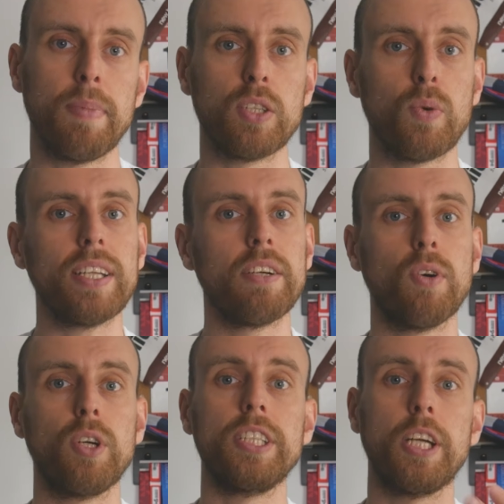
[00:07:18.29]
but rather
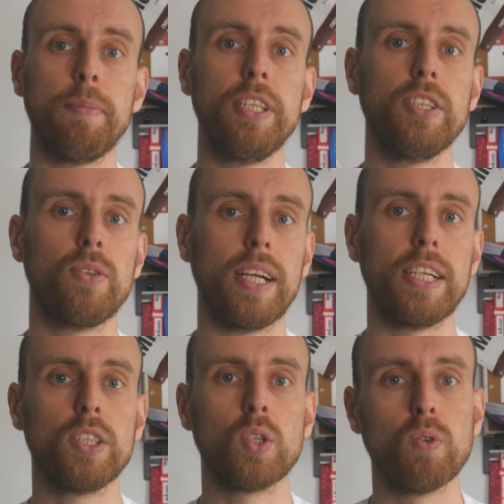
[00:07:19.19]
for intermediate
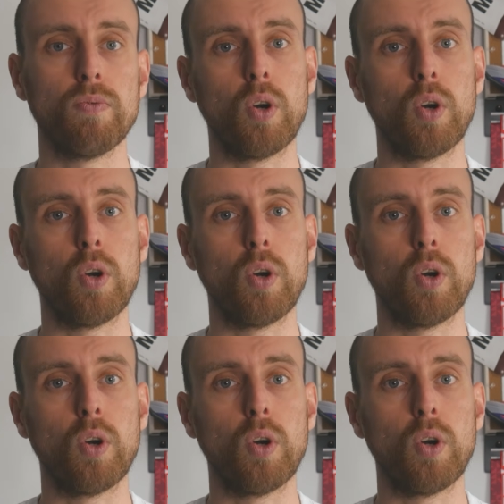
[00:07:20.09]
runners